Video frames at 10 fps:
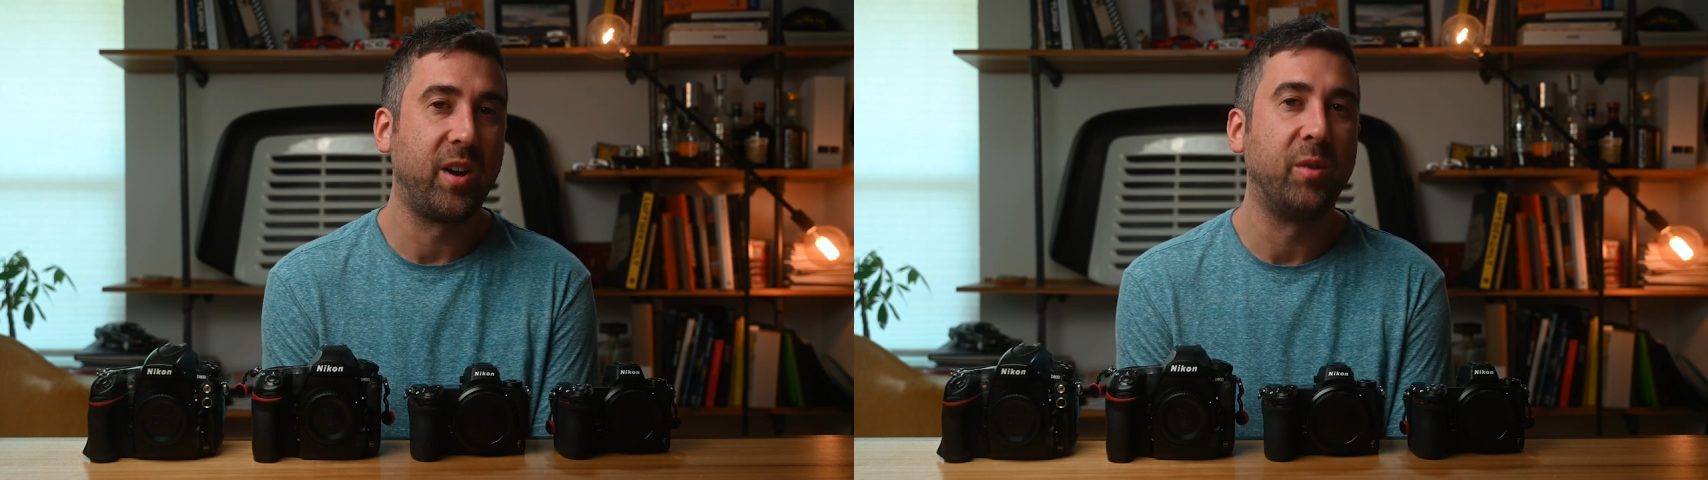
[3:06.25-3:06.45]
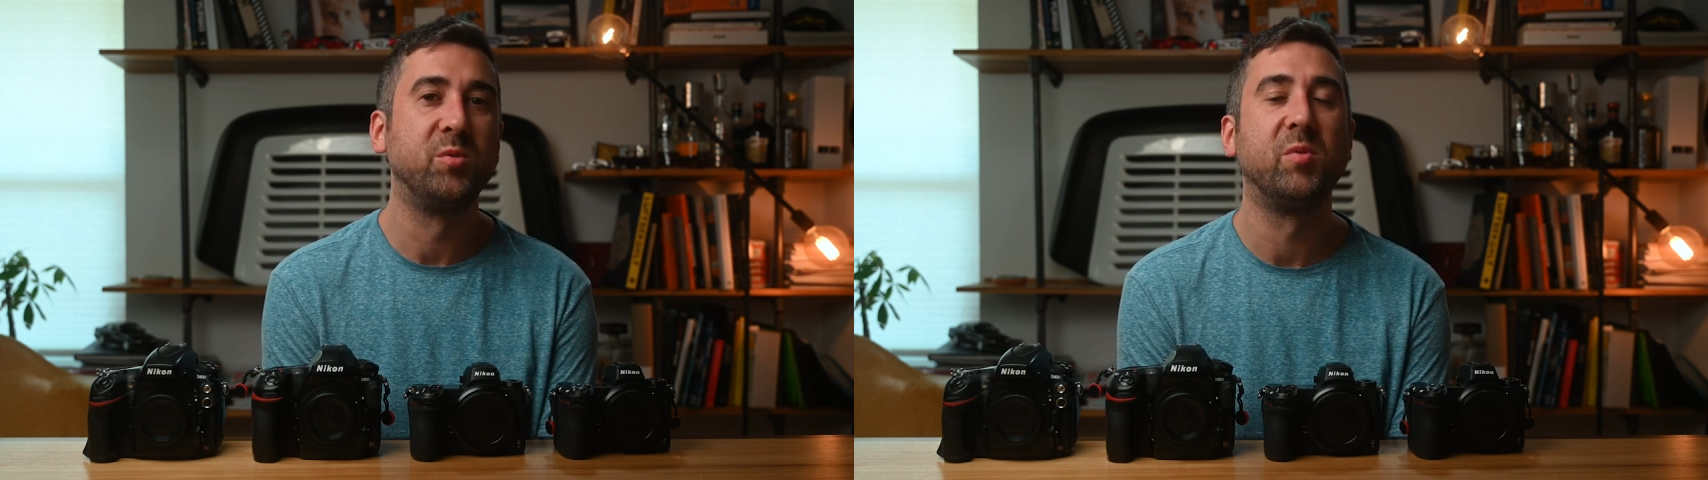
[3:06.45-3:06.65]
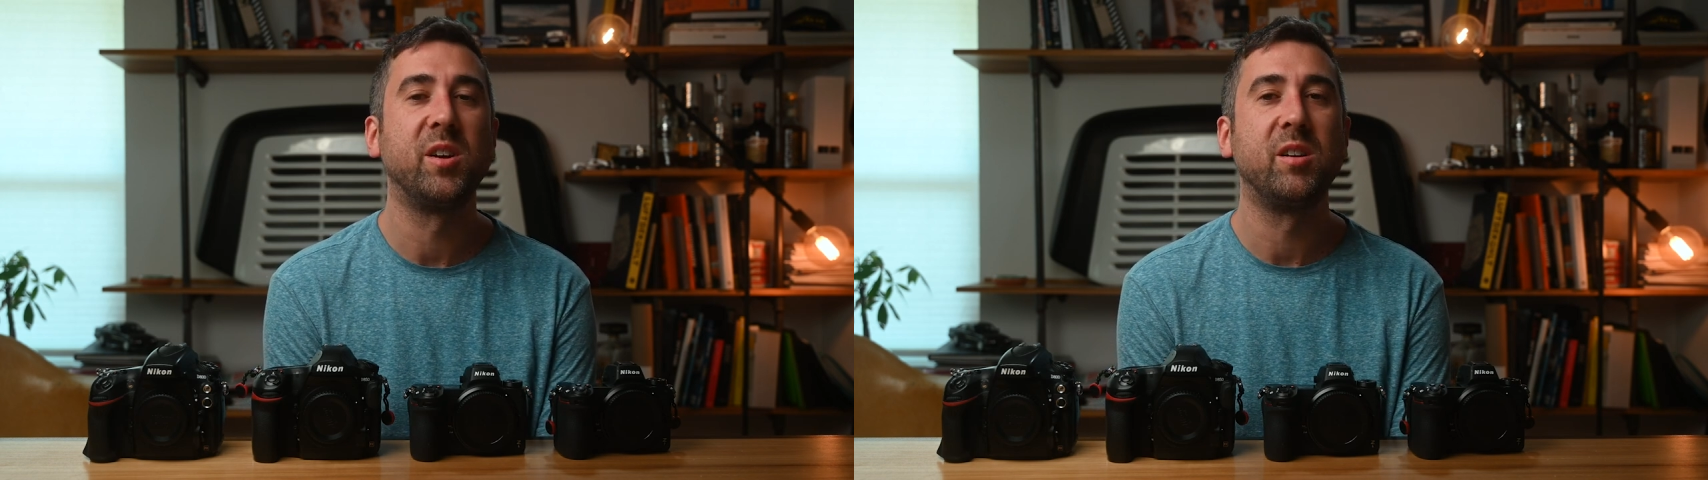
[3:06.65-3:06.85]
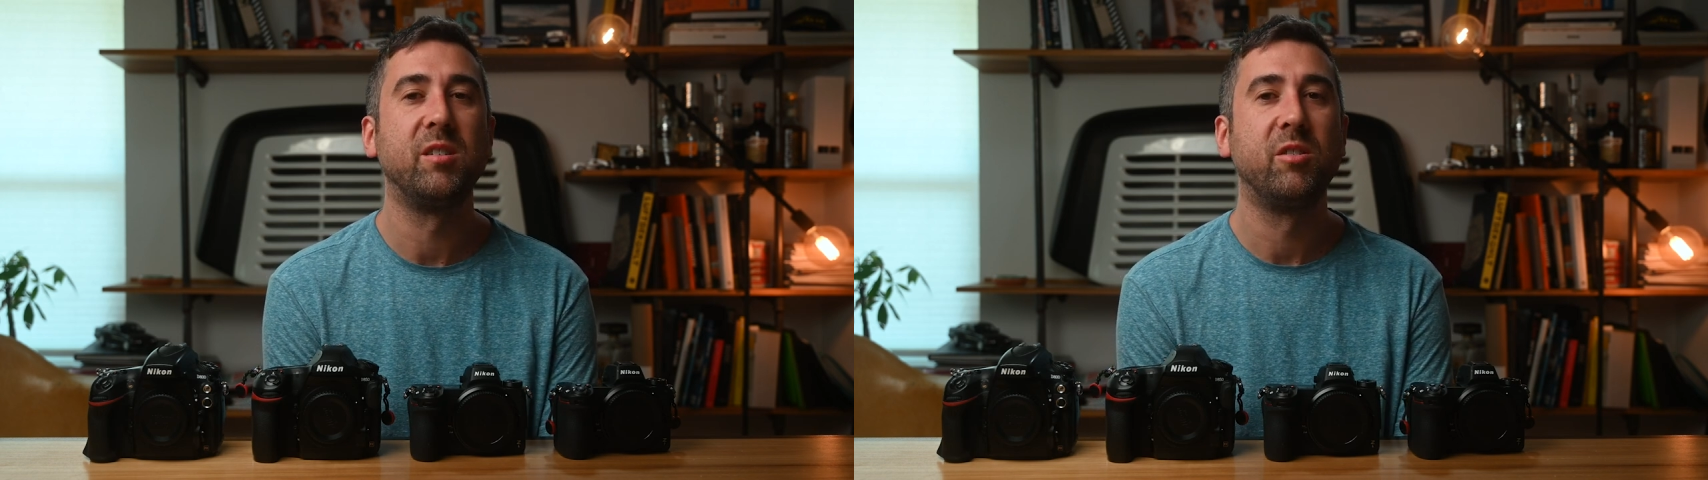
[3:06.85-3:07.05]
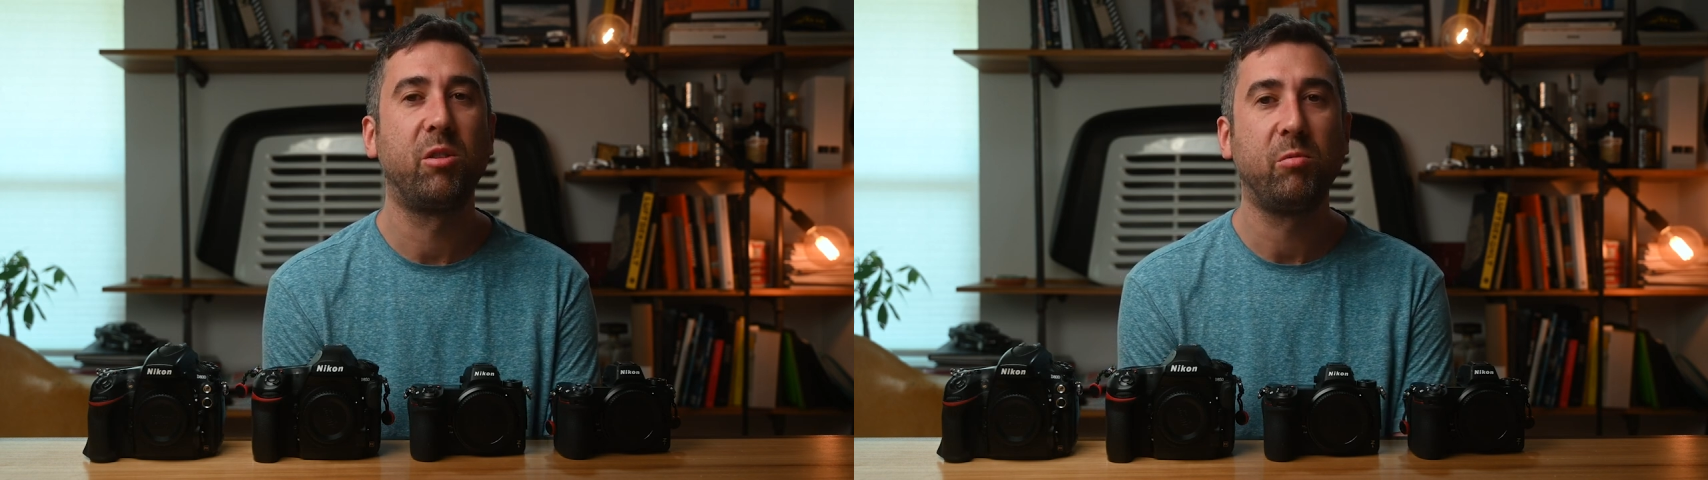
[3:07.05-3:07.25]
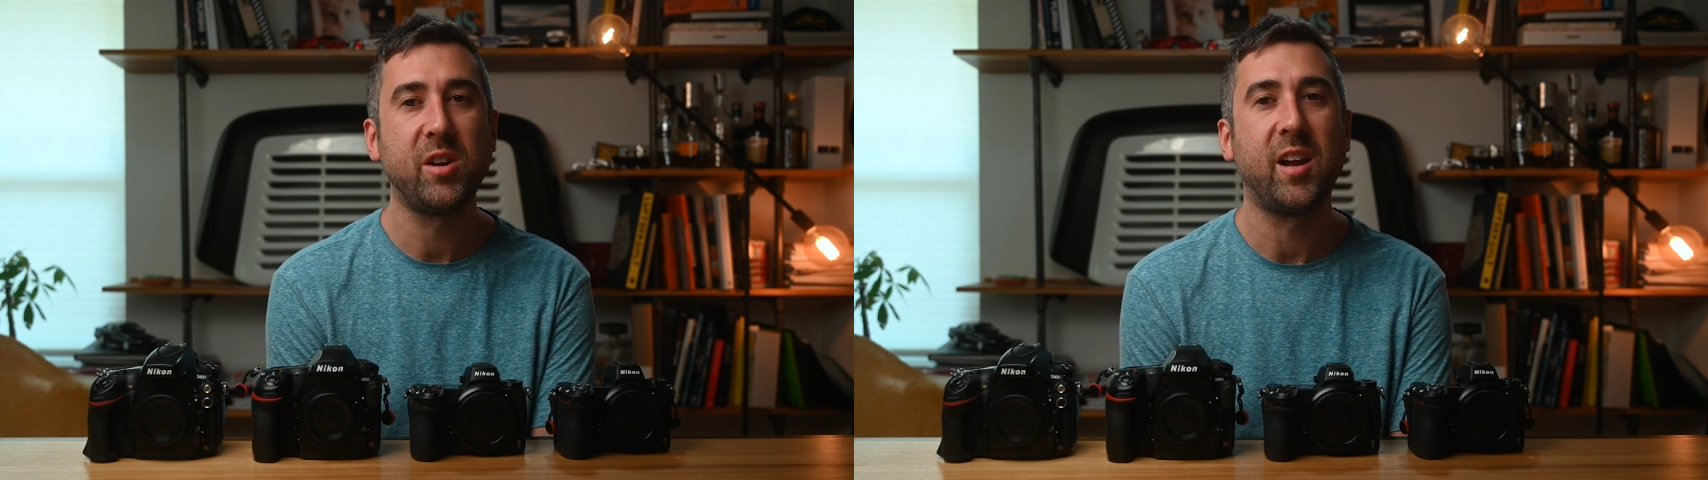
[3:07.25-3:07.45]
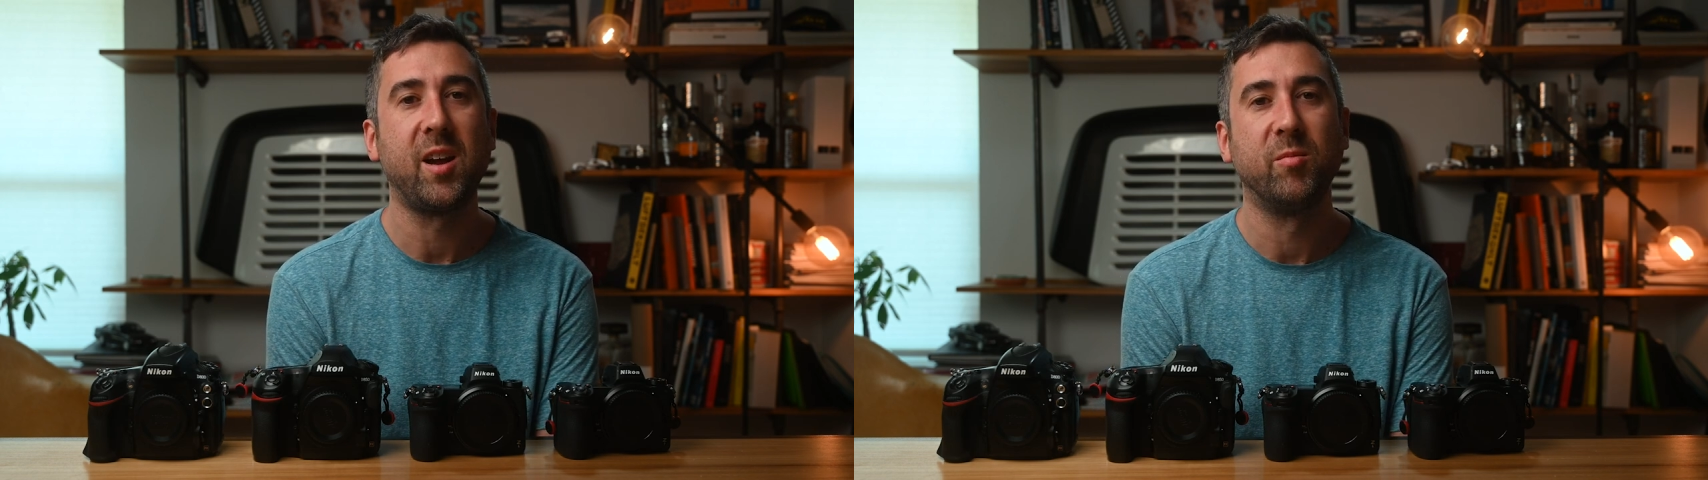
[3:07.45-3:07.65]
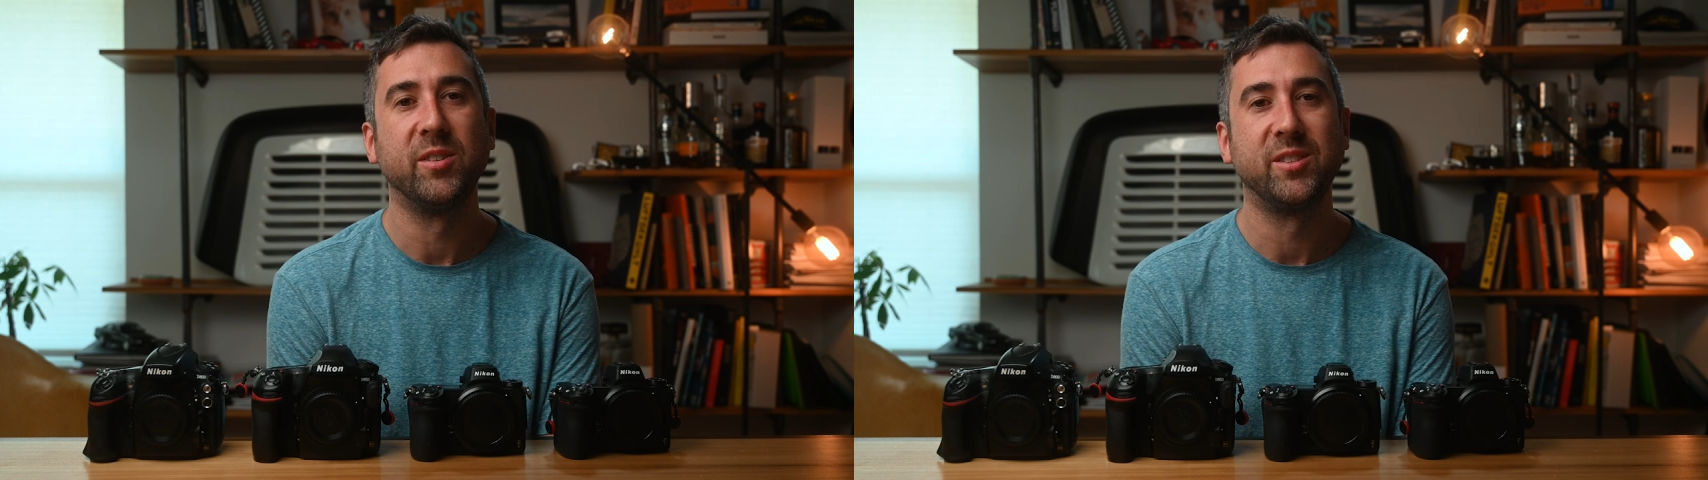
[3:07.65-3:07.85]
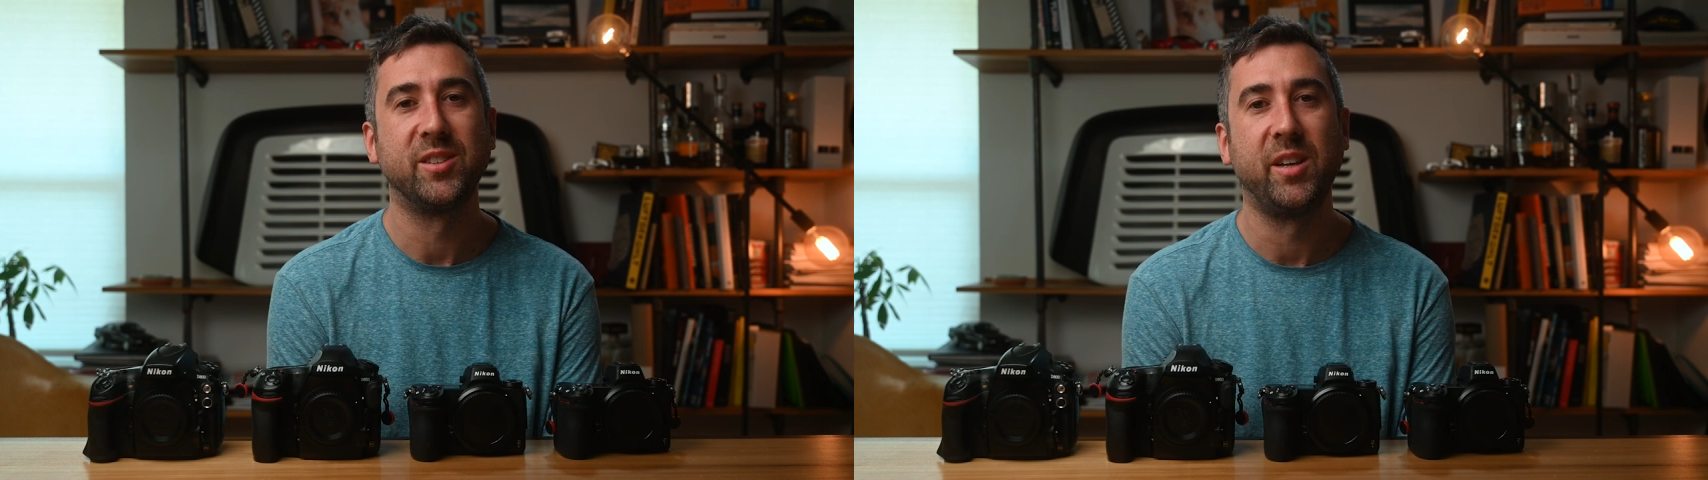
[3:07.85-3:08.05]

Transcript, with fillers: I was bringing three cameras